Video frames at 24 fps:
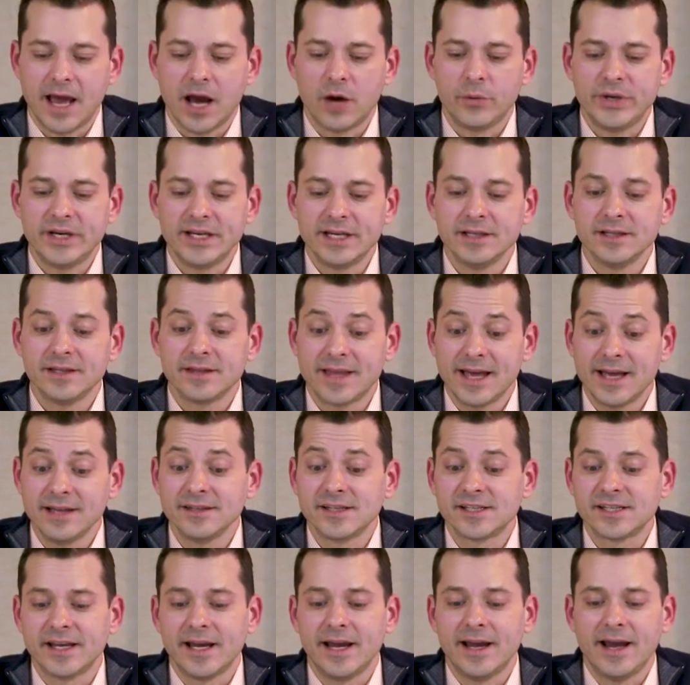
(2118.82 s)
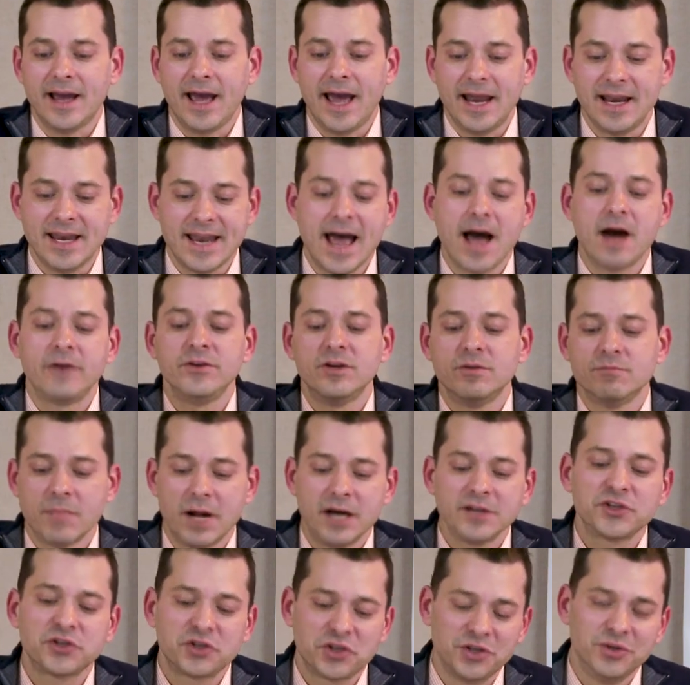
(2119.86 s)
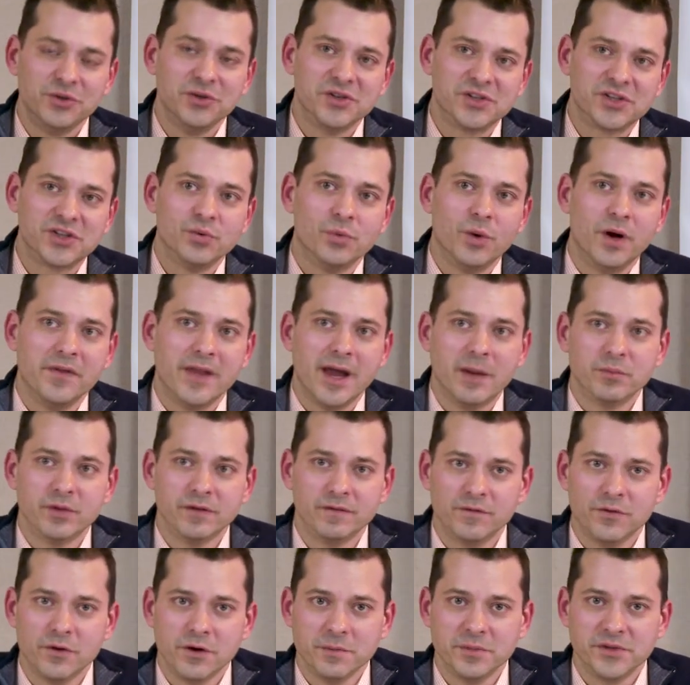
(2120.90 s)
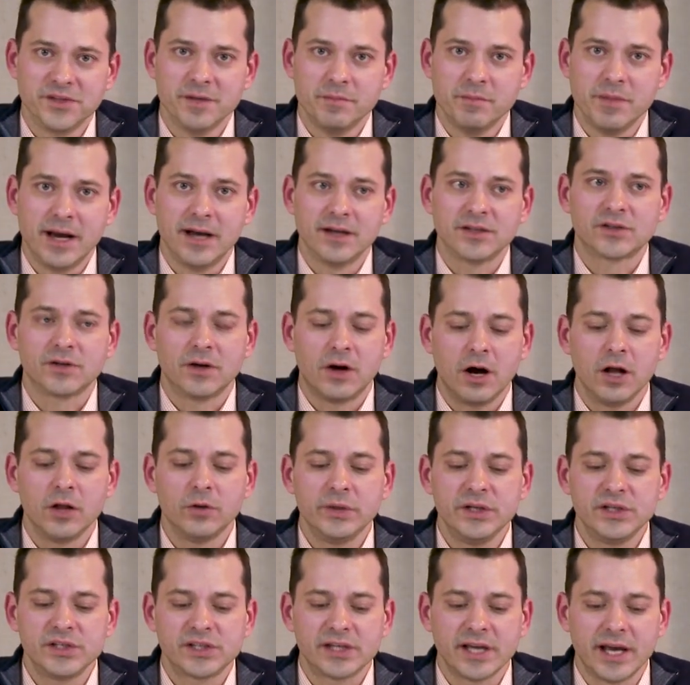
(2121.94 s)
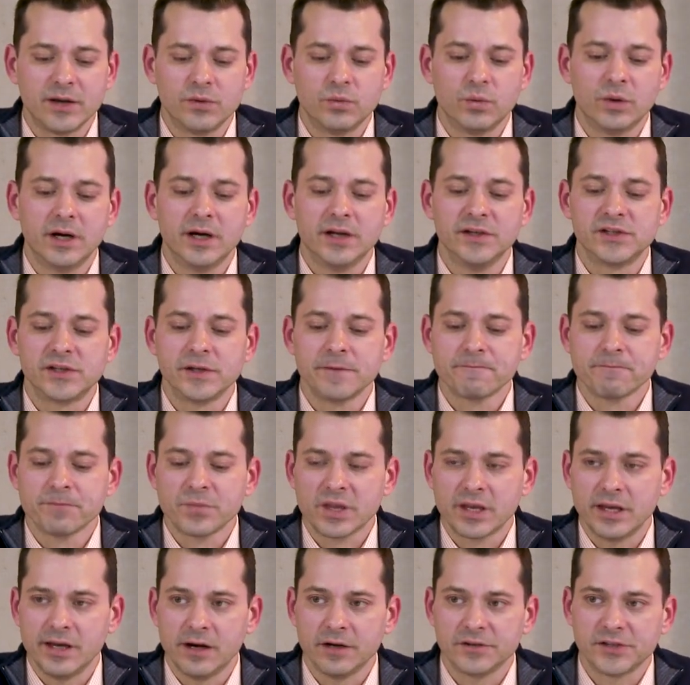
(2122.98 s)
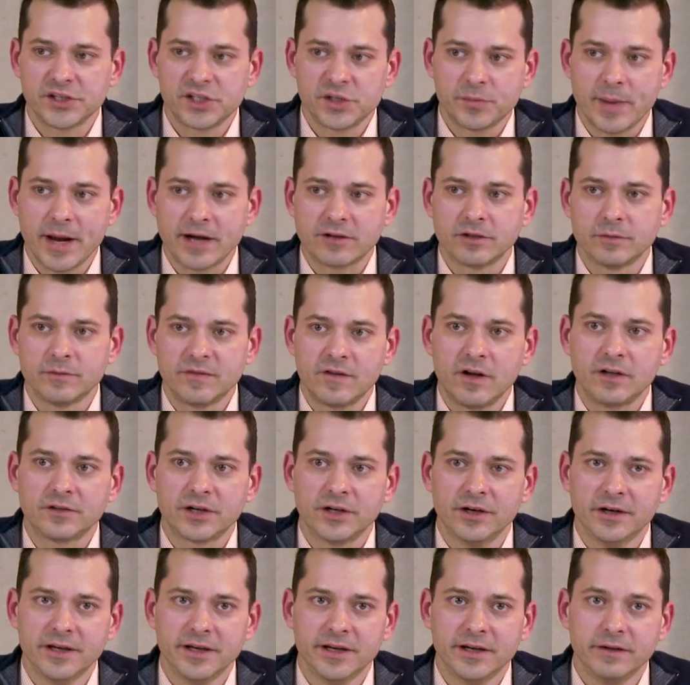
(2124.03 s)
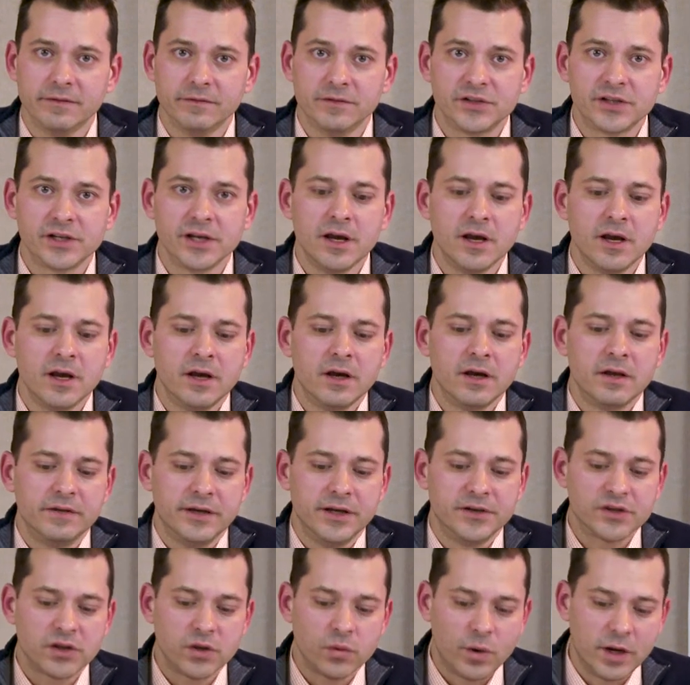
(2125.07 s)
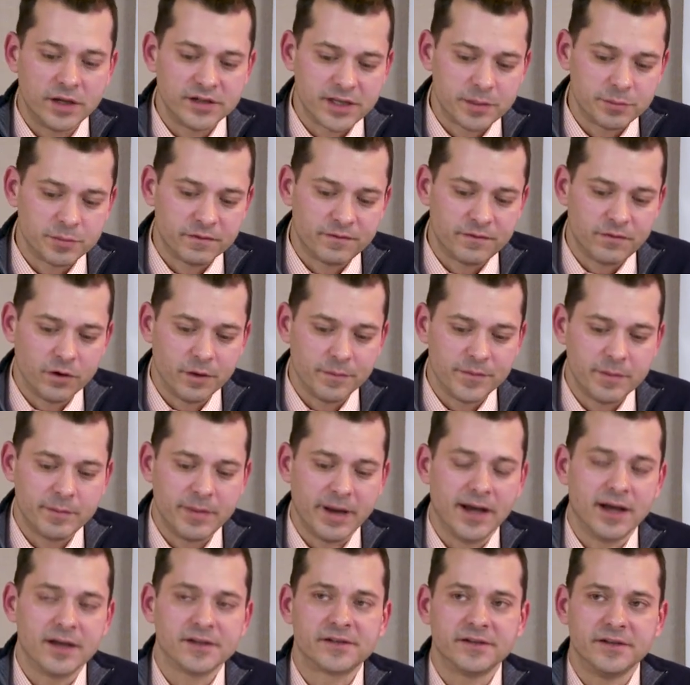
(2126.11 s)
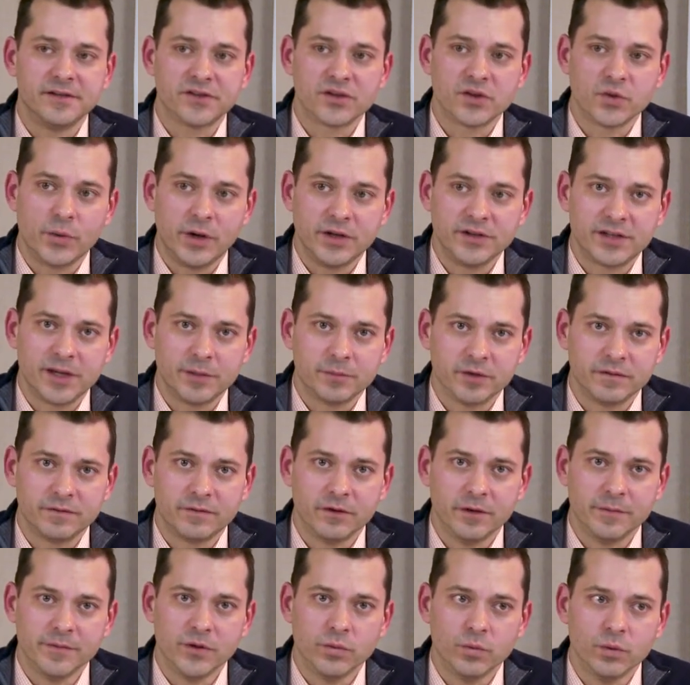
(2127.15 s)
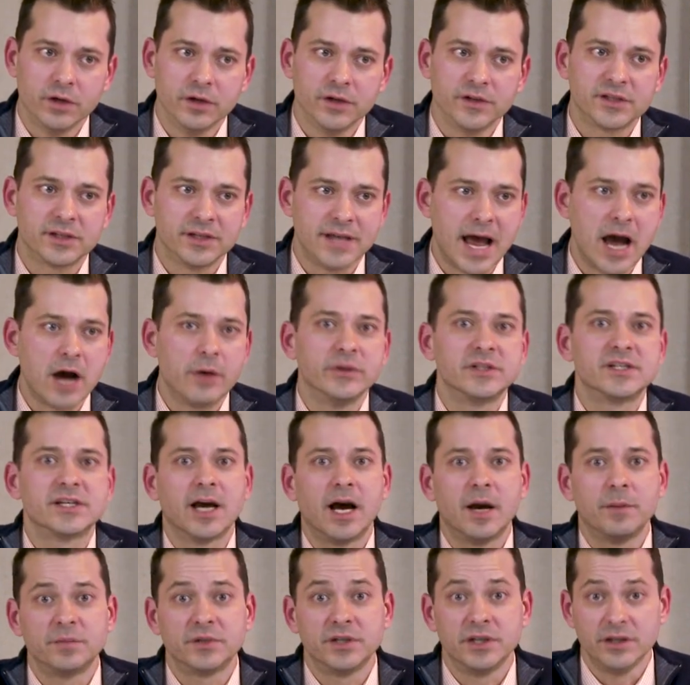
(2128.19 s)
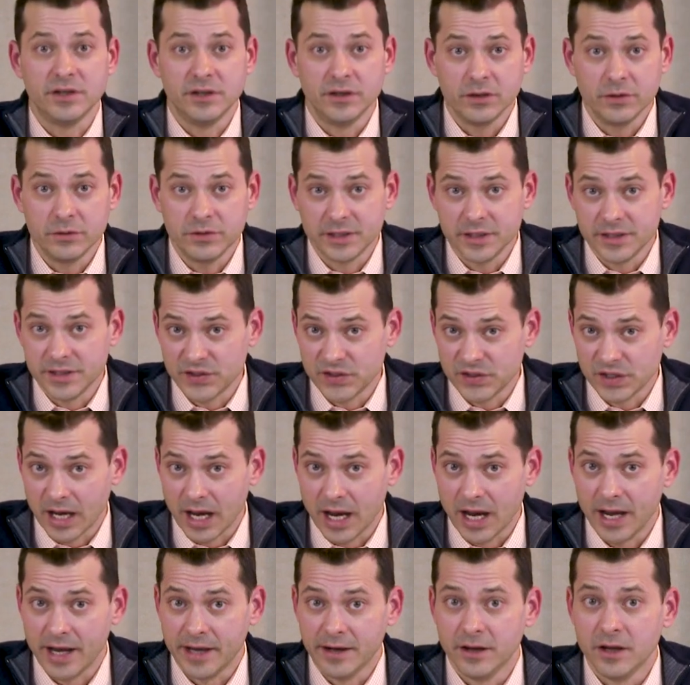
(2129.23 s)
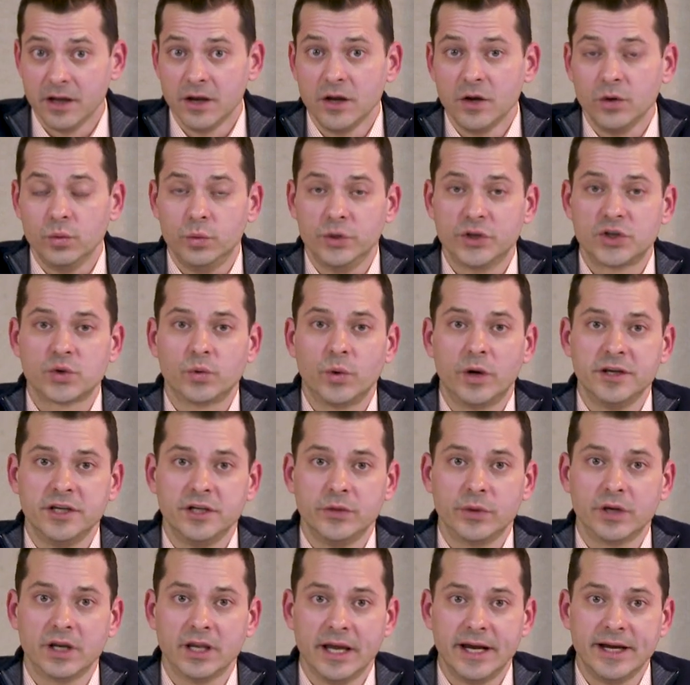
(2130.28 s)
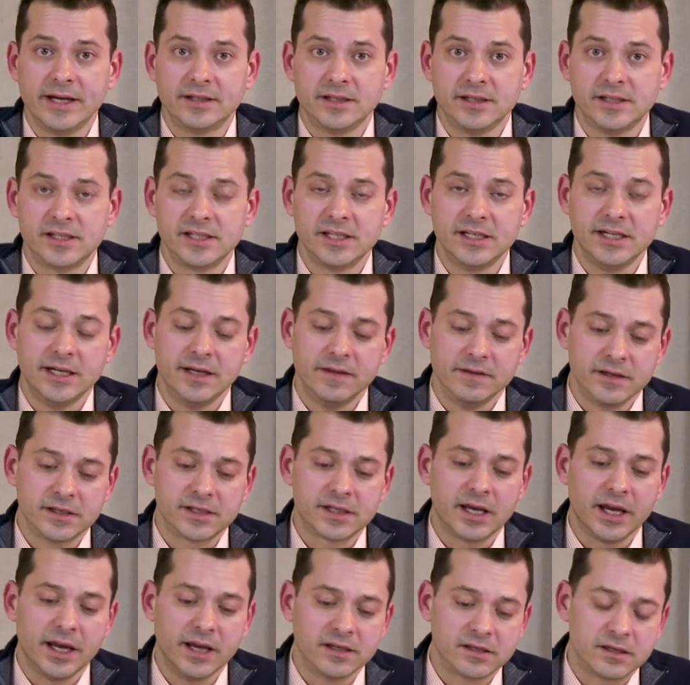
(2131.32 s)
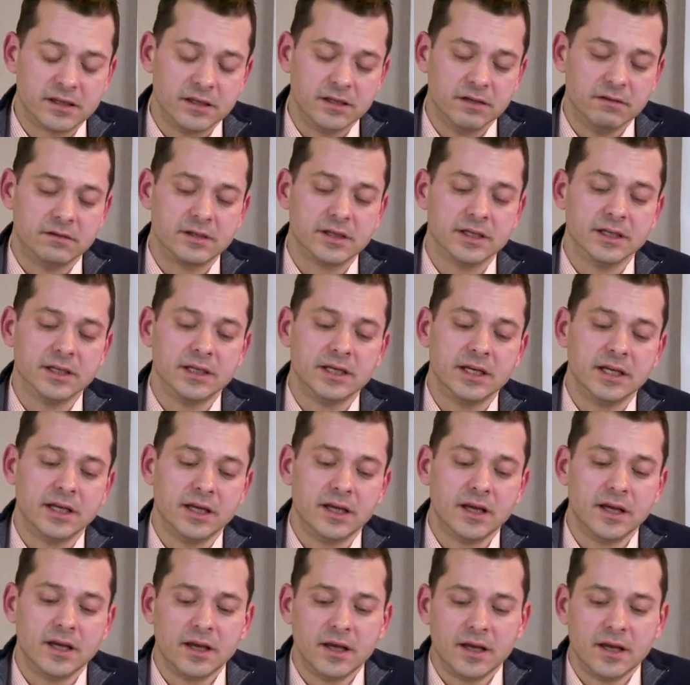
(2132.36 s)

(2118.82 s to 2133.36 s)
Now, we didn't then say, and now you must choose the one that performs the best. All we said was, here's a spectrum of alternatives. These are the ones that perform the best. These are the ones that perform the worst. Now it's up to you to decide which one you would like to see, in this case, the utility